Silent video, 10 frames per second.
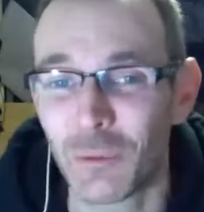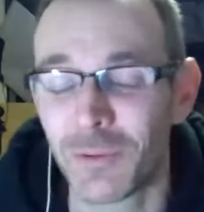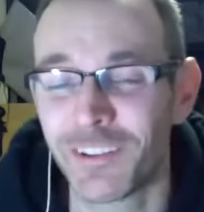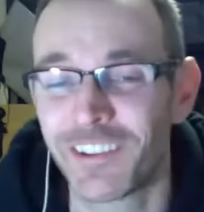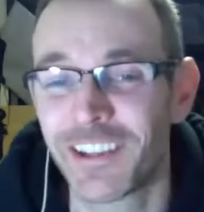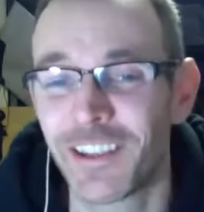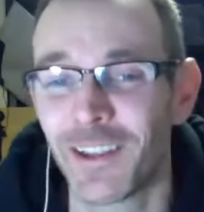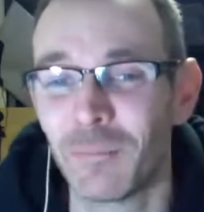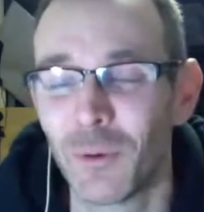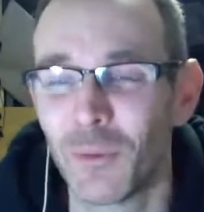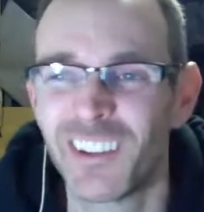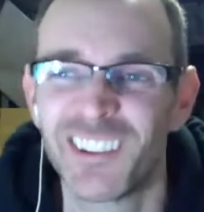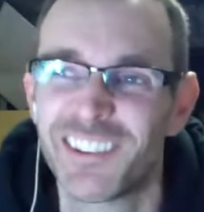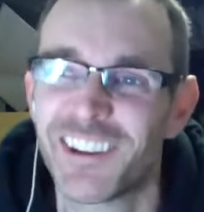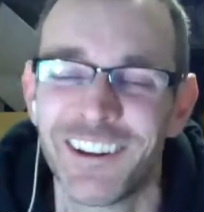been together, but we
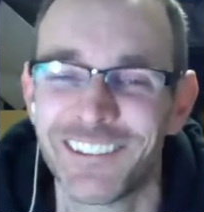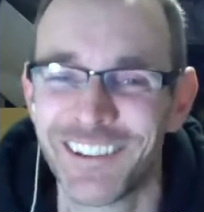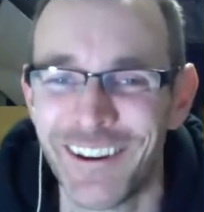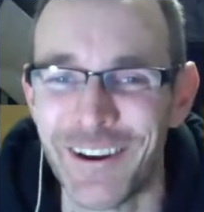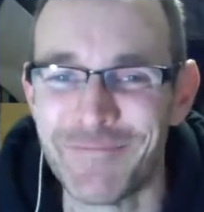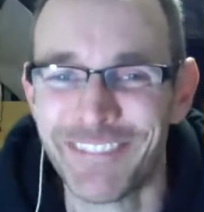just took our time.